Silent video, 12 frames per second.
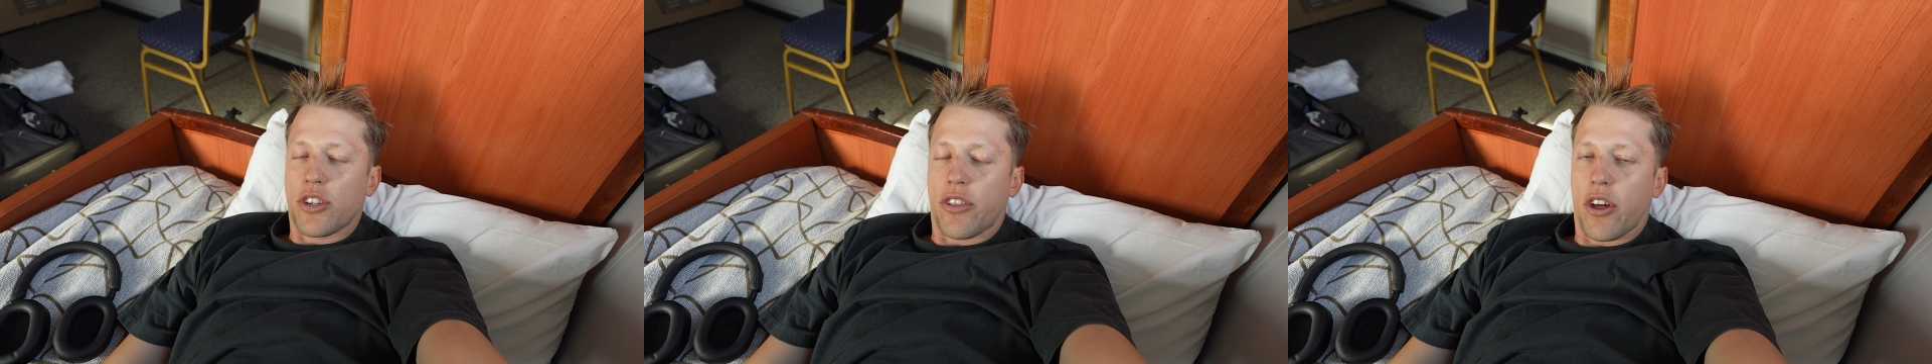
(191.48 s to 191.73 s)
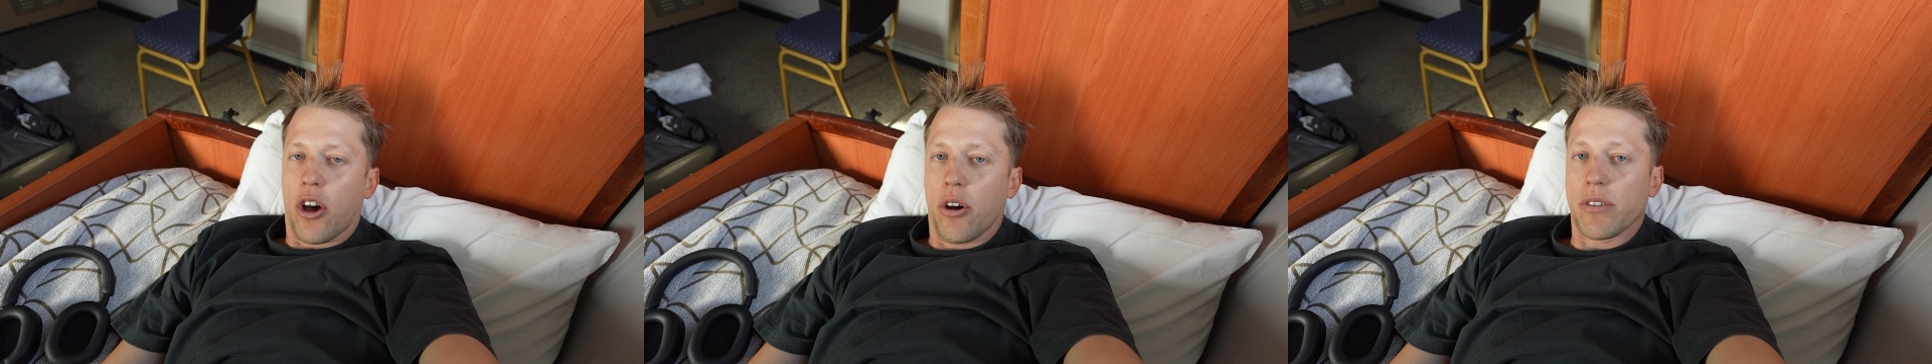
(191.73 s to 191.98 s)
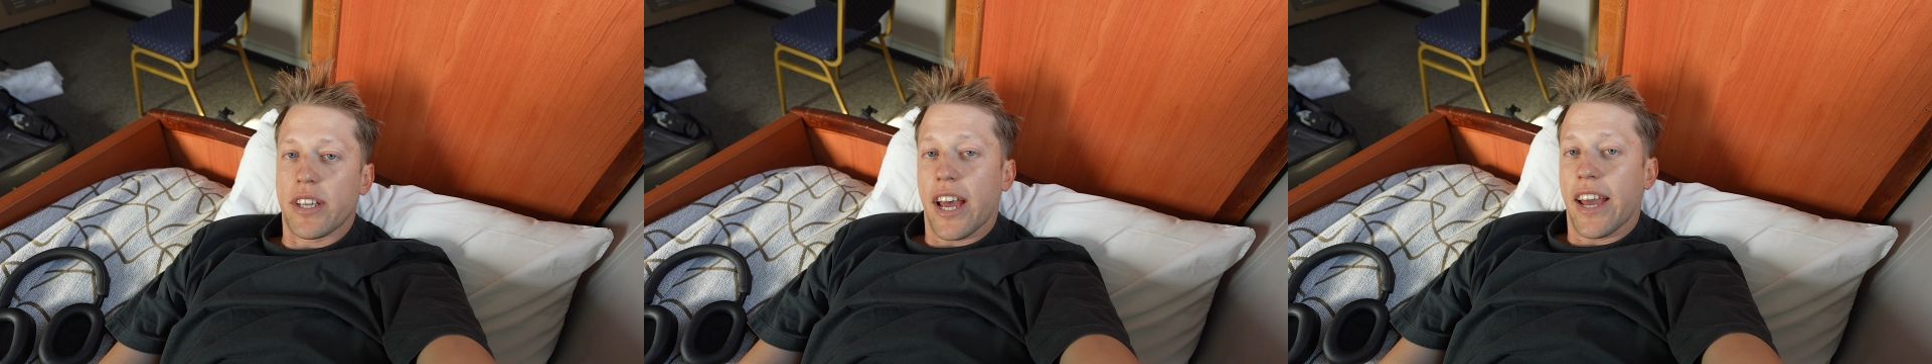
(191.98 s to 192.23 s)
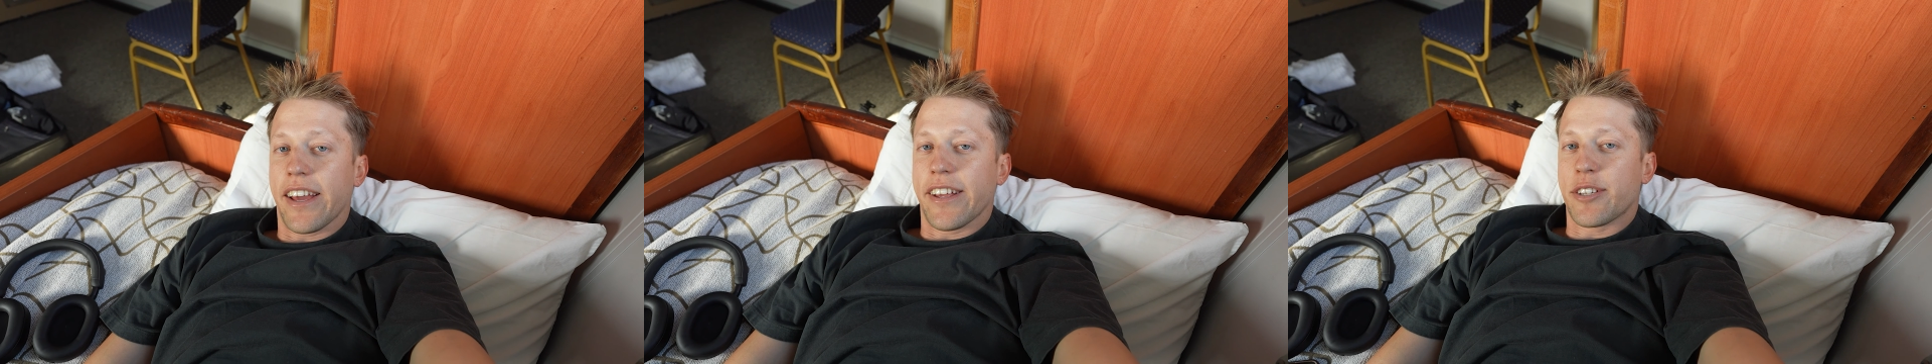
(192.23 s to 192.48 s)
So the whole
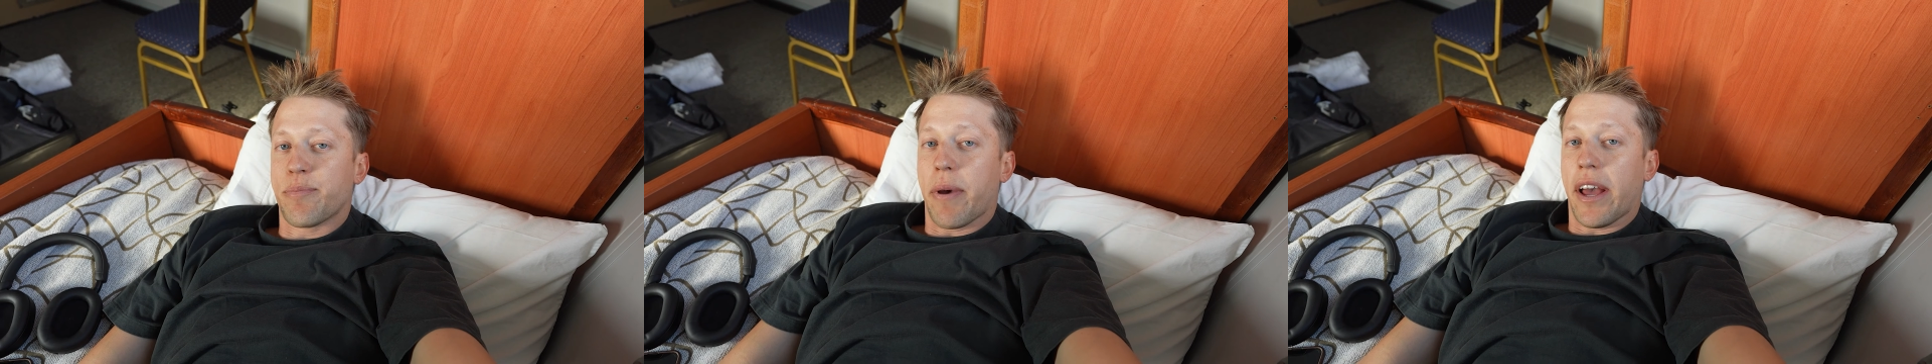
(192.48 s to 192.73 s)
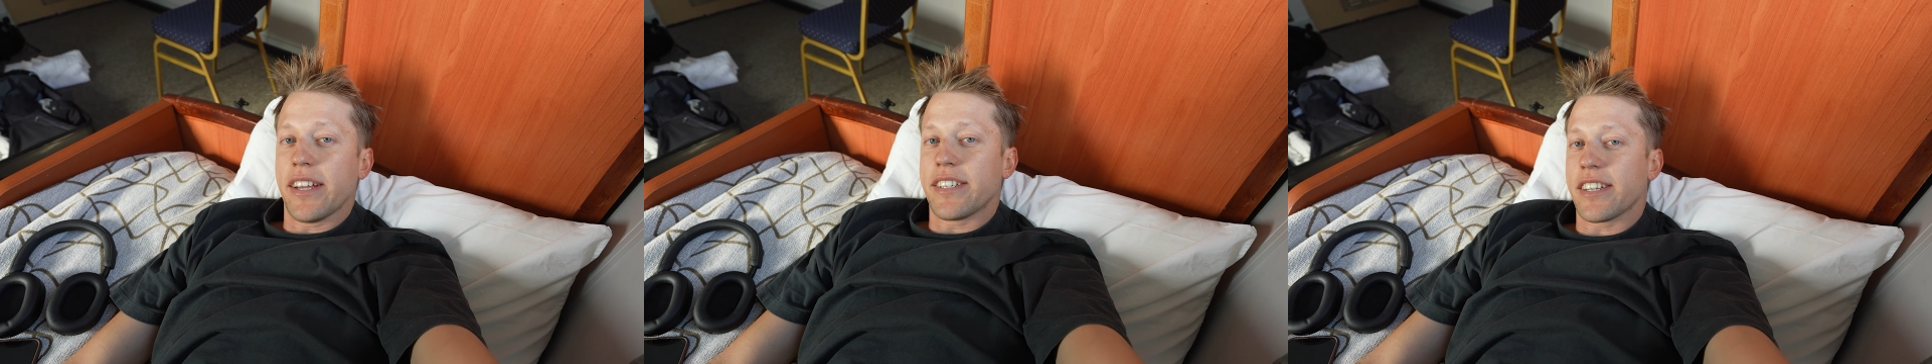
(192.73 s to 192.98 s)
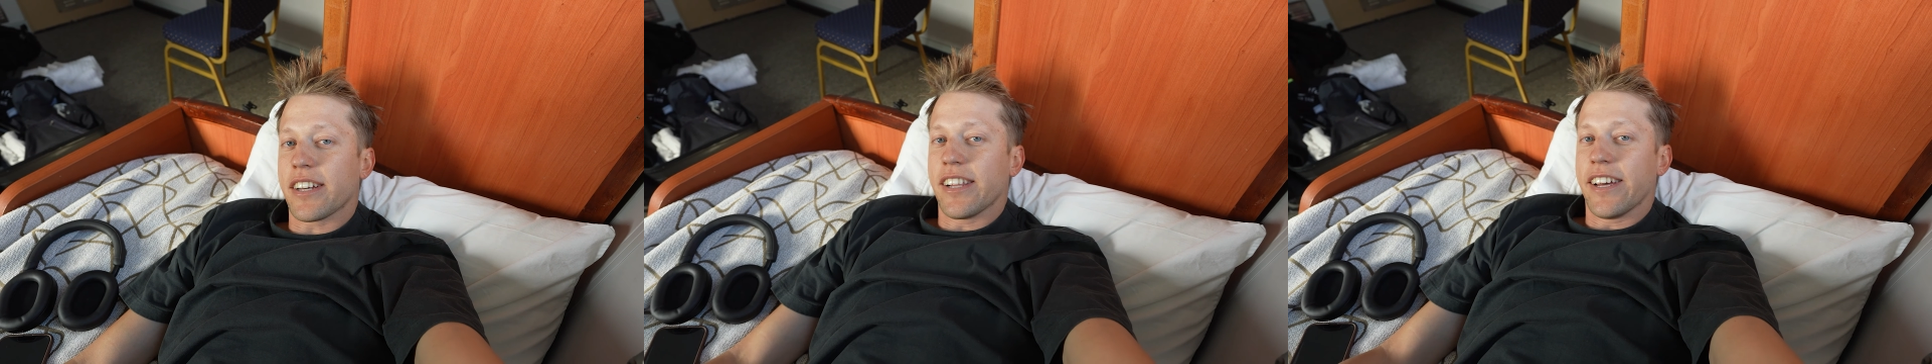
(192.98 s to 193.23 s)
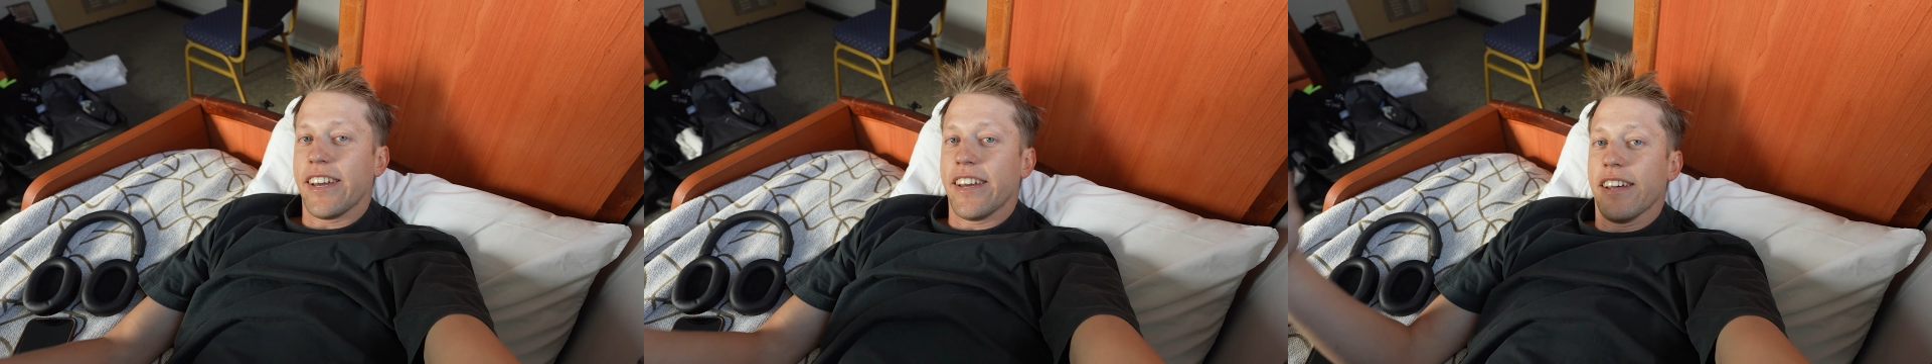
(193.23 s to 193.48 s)
day is
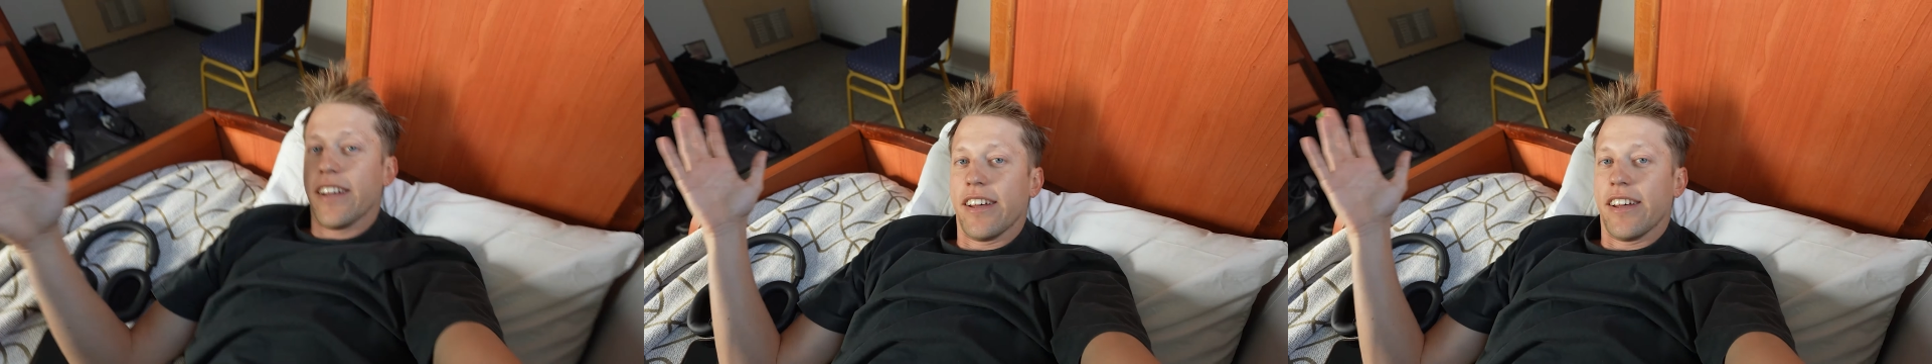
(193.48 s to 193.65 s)
basically